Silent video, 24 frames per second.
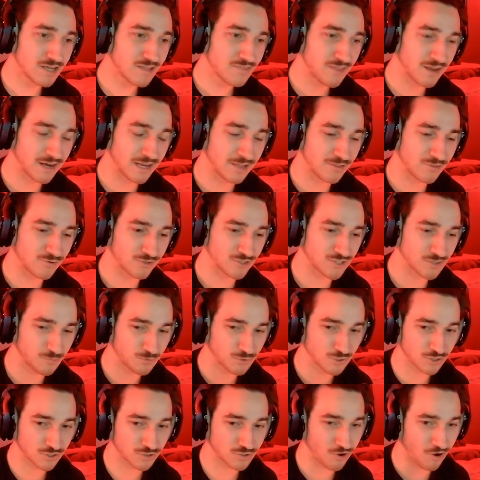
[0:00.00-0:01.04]
that either someone
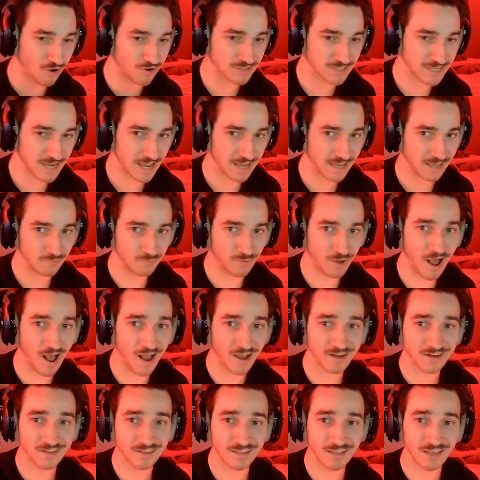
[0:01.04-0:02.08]
took a dog tag and
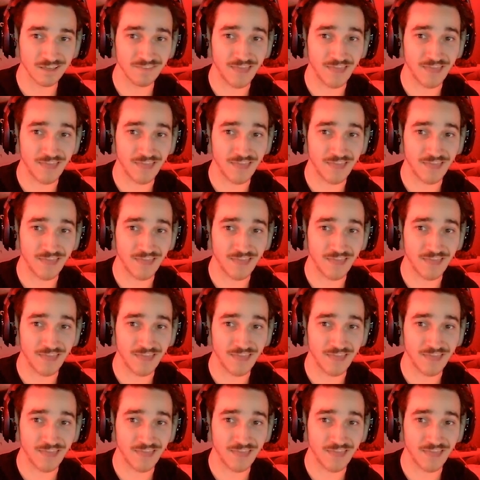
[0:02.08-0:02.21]
pocketed it,